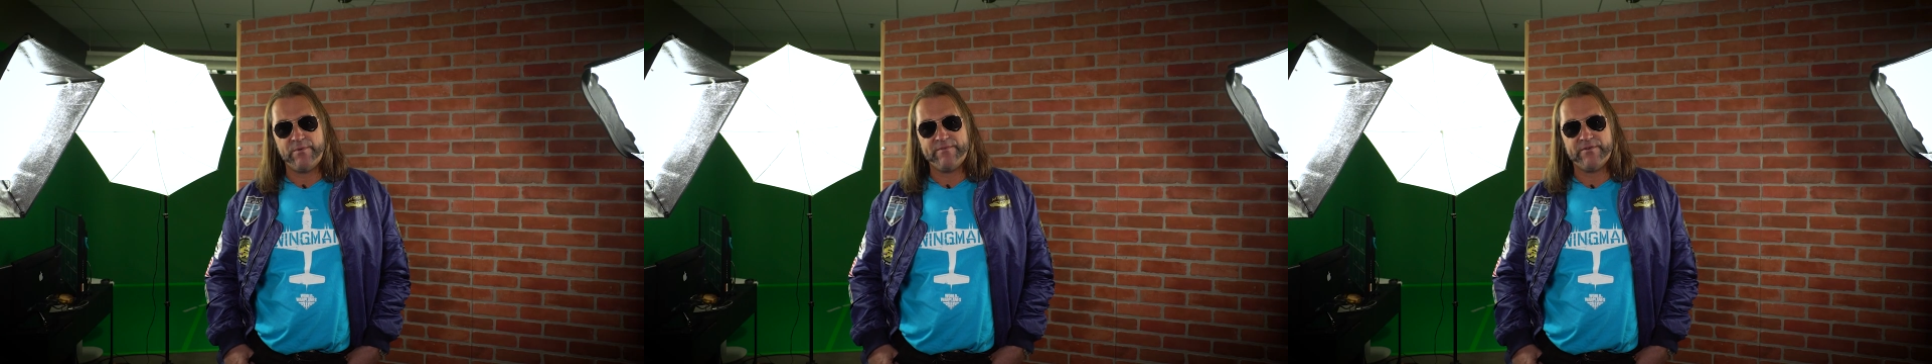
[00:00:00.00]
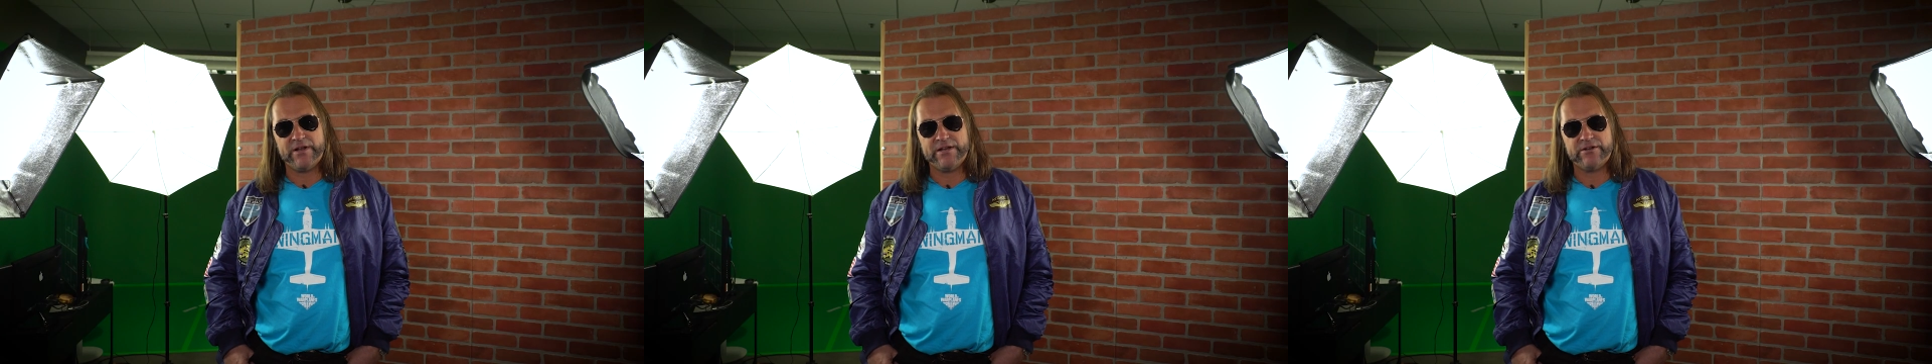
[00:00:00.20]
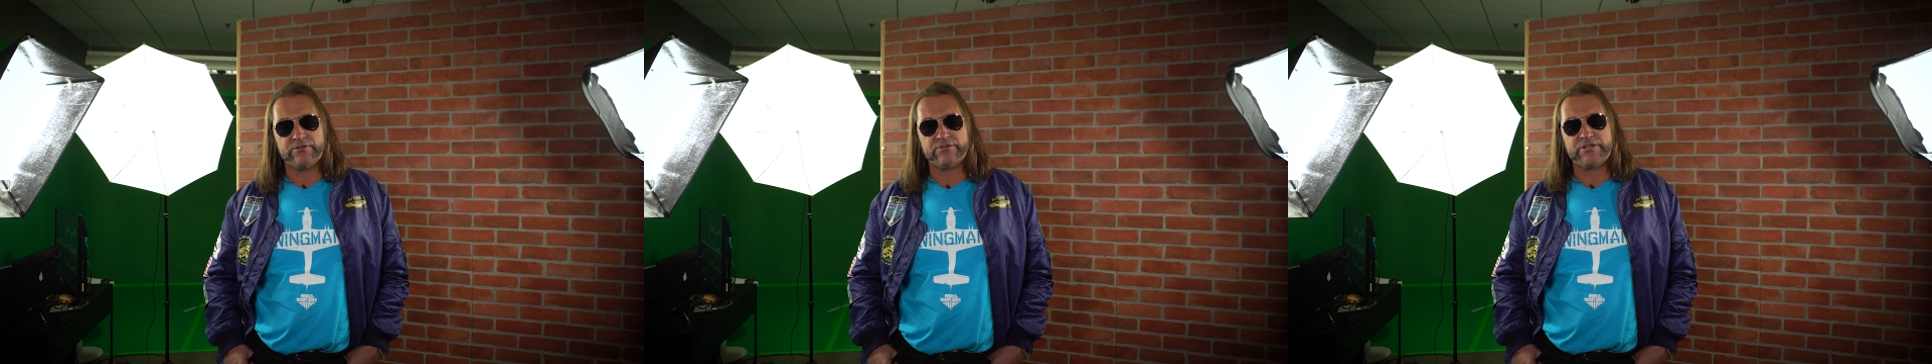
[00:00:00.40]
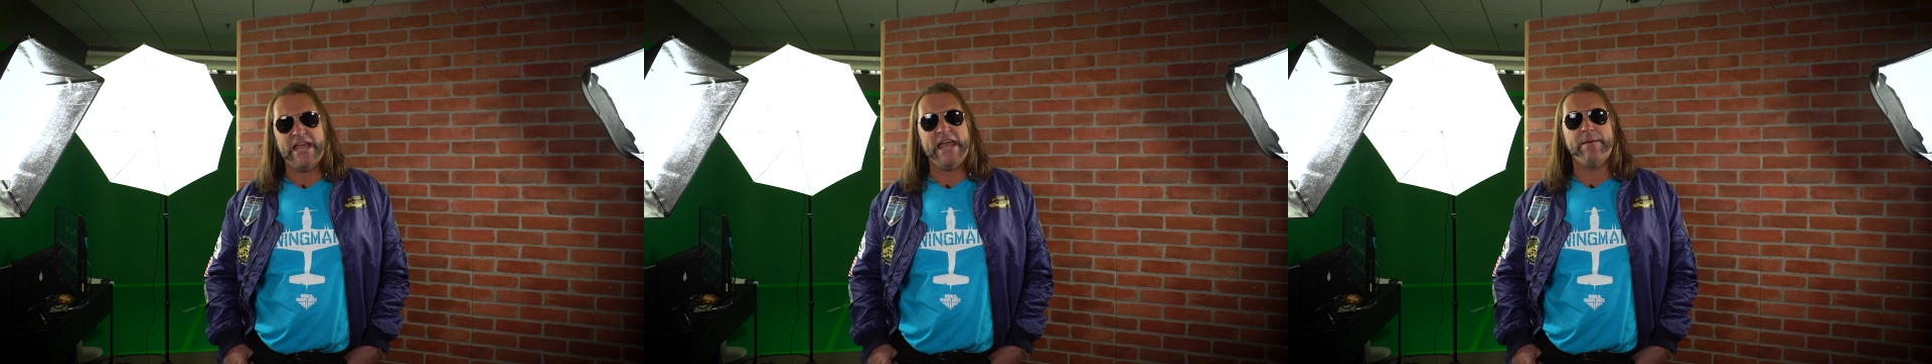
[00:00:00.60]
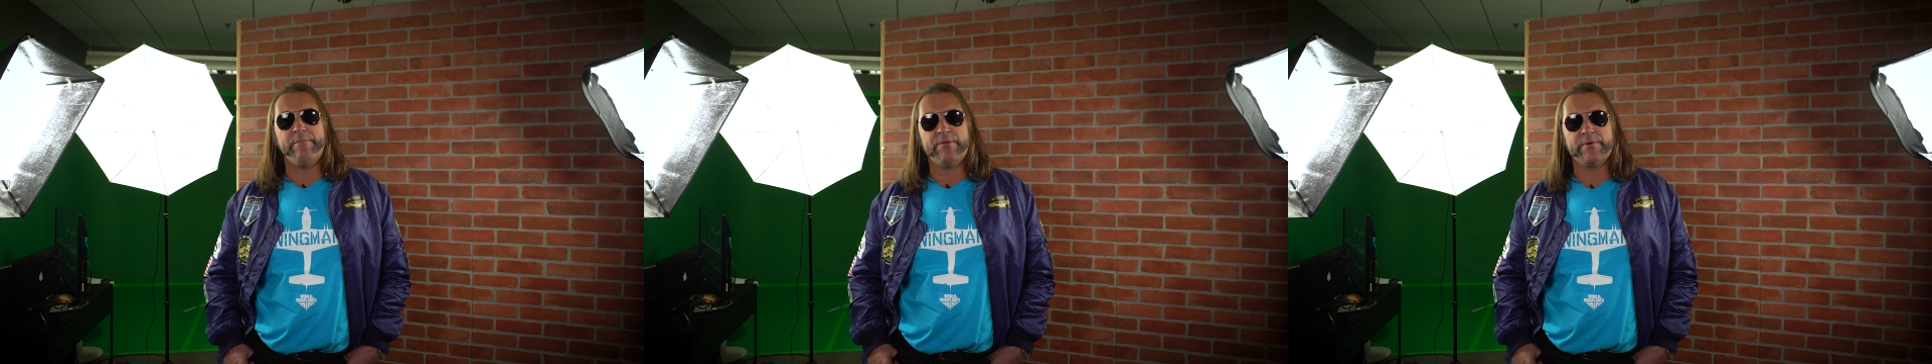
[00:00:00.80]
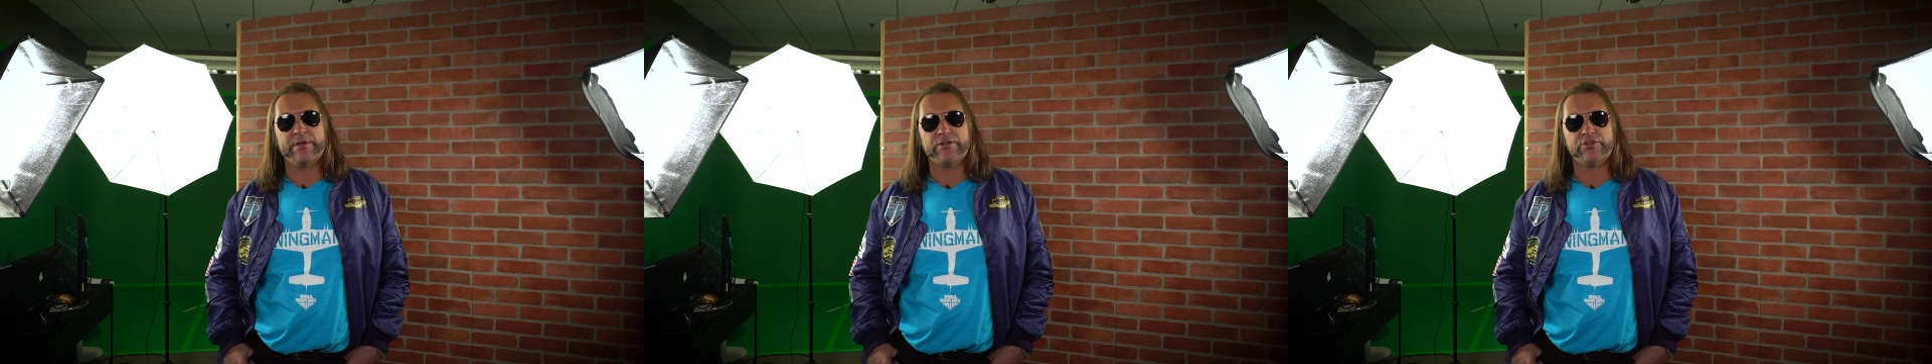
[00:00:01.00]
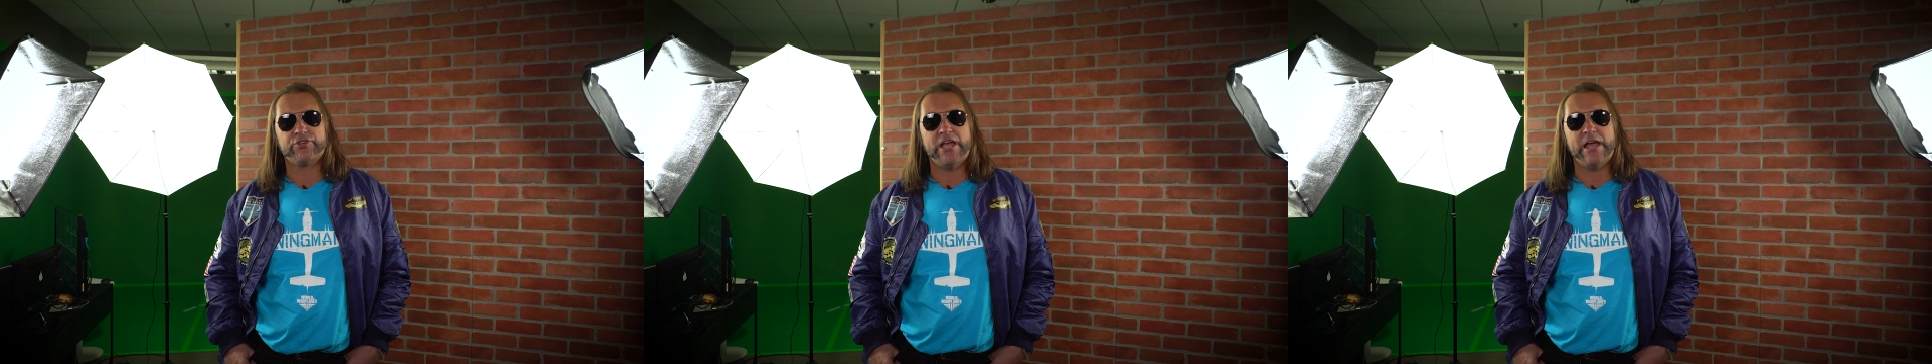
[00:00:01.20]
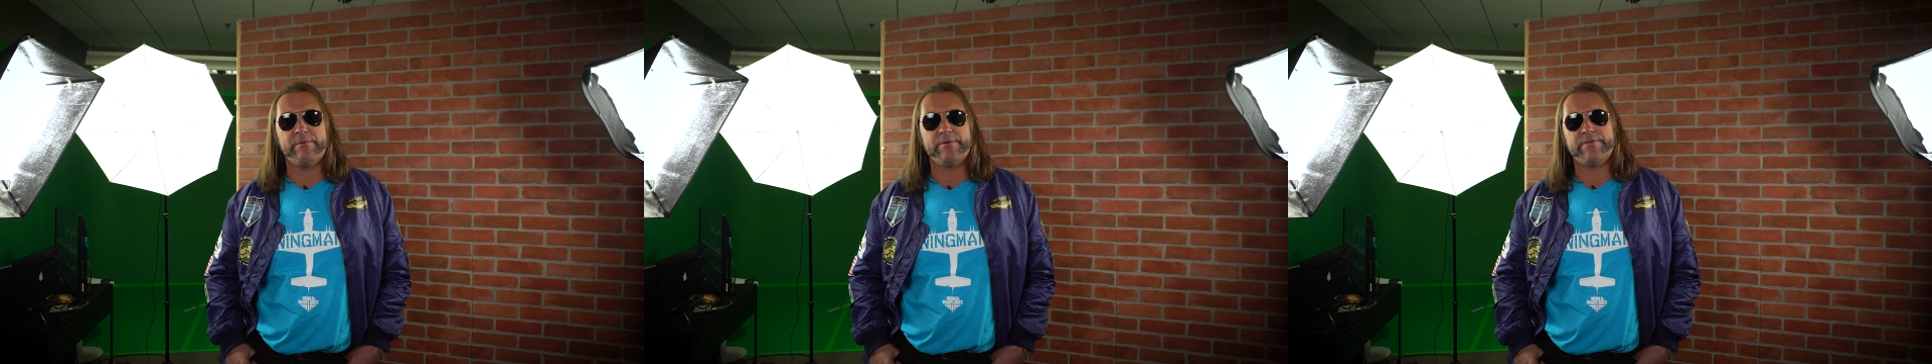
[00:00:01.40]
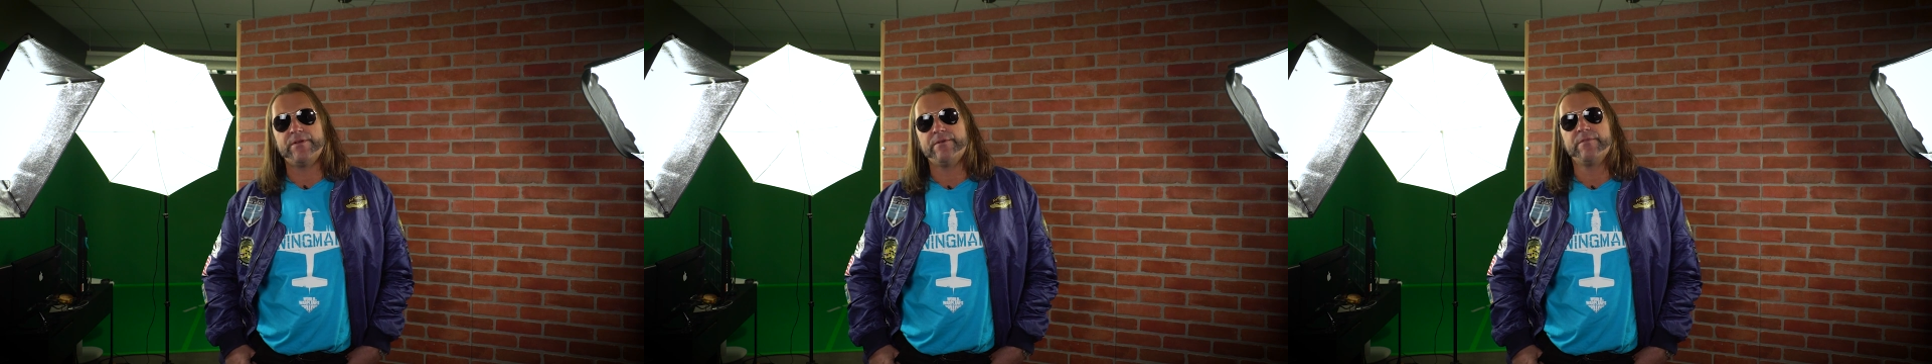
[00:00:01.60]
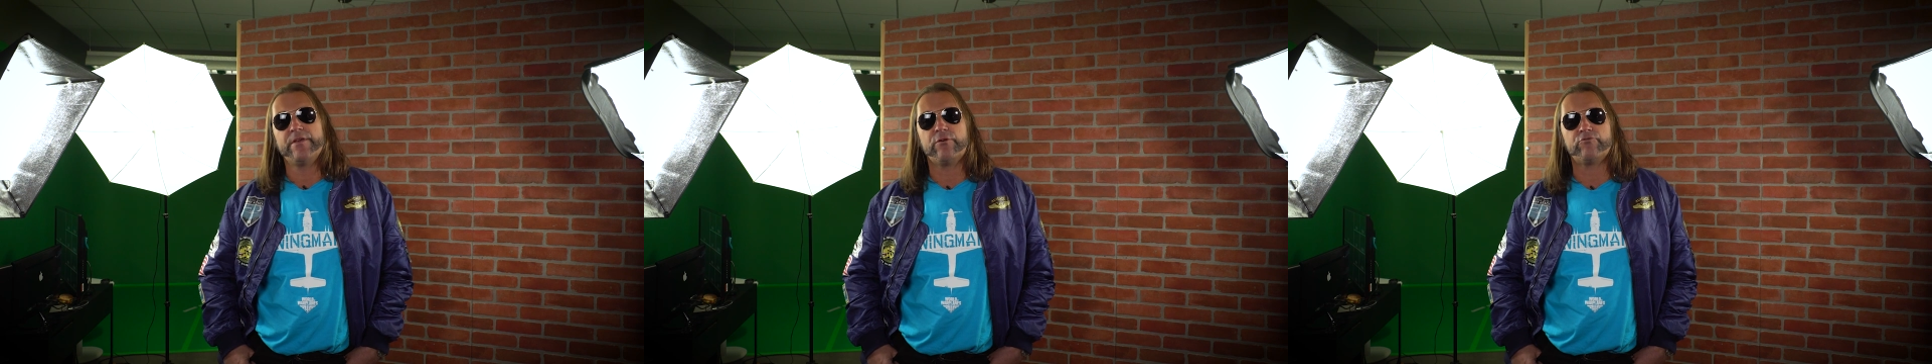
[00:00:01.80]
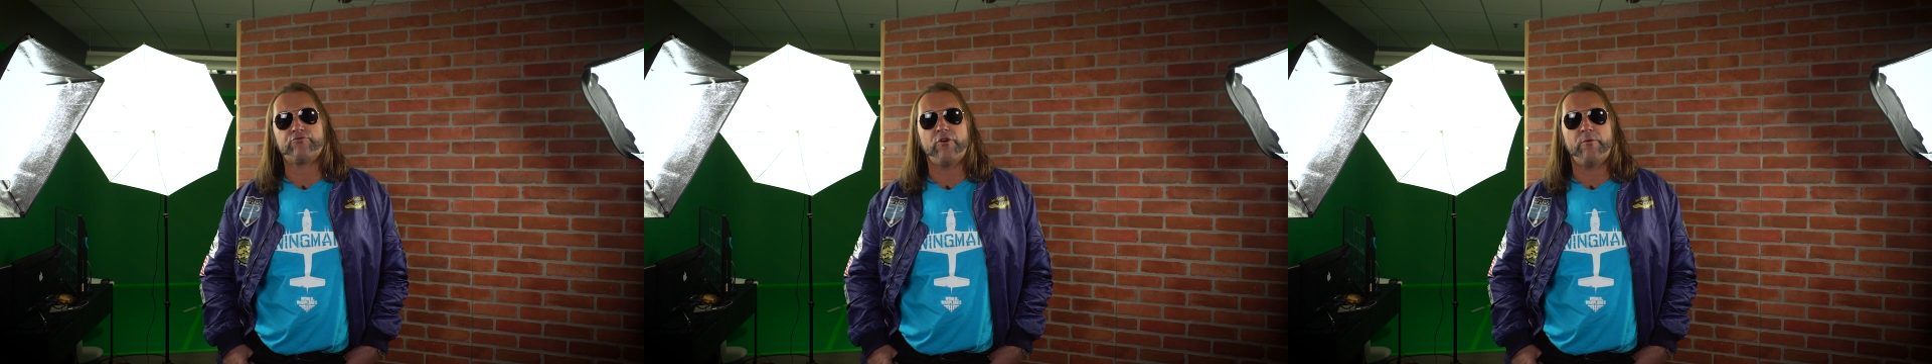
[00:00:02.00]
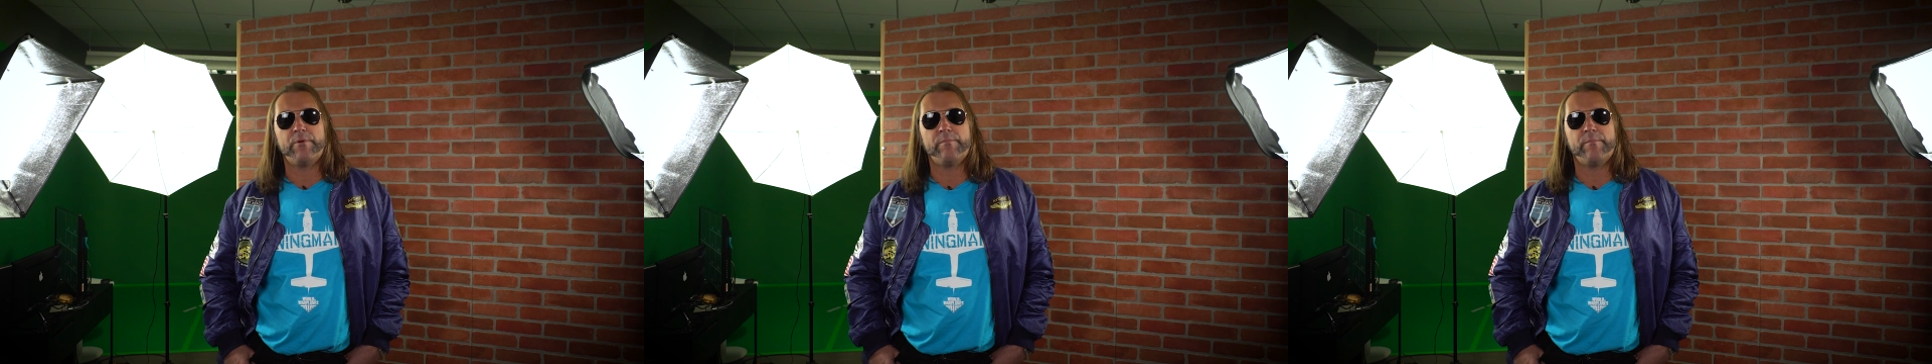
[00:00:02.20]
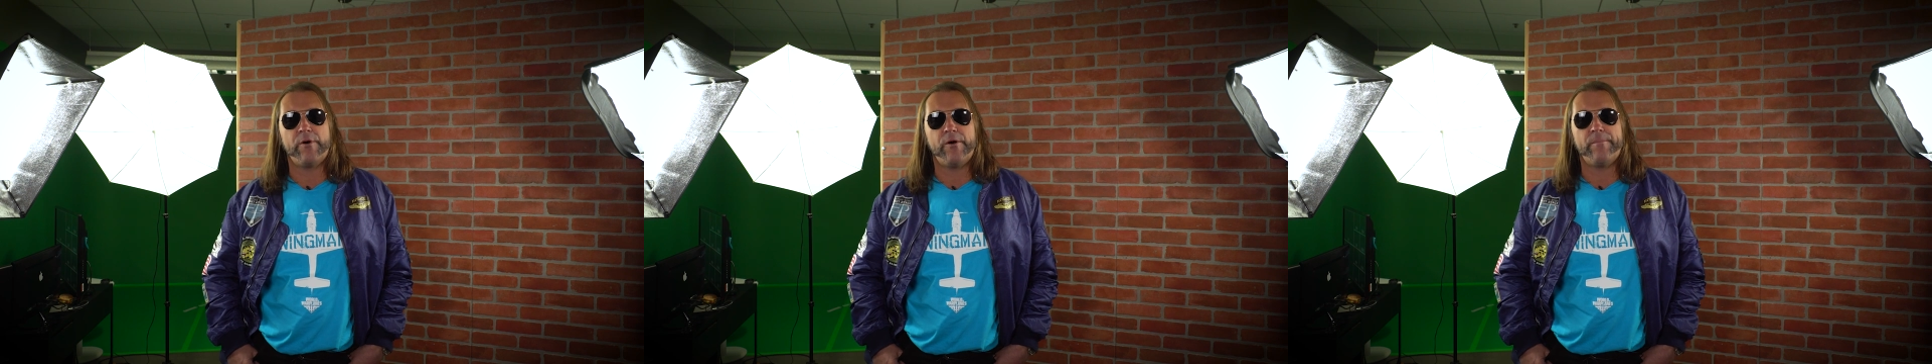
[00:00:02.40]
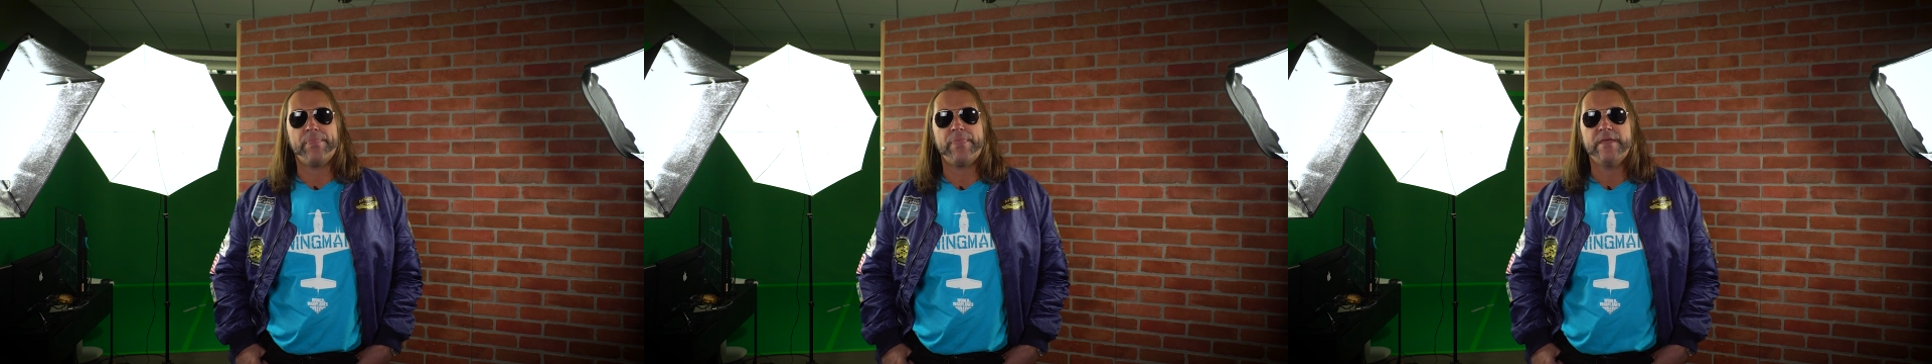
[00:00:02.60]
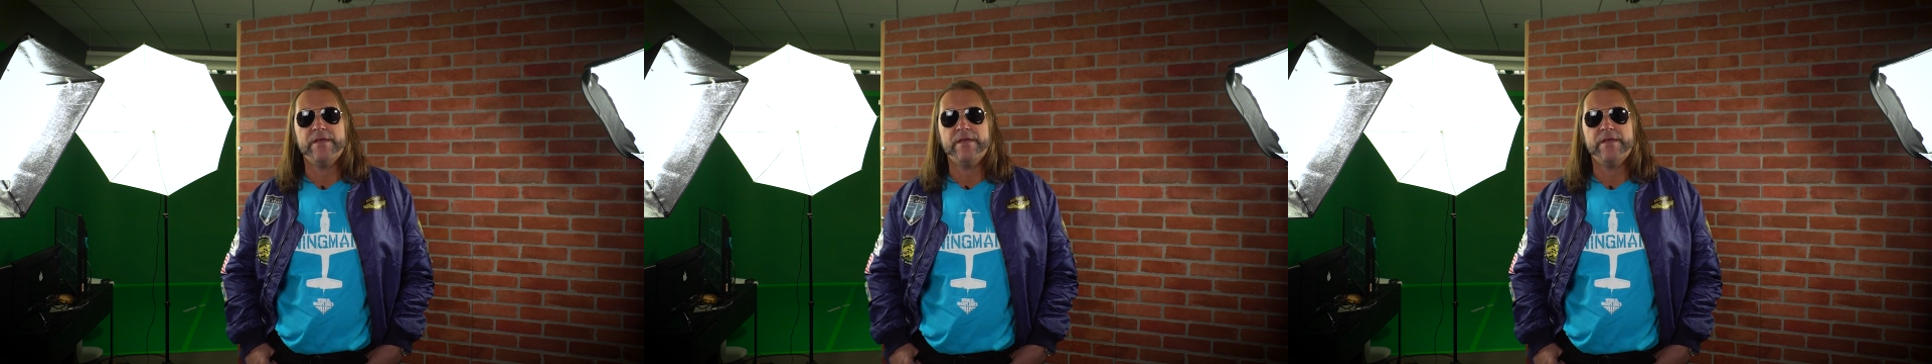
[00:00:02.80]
we've got a little tip that we're going to share with you, the old drop and bomb.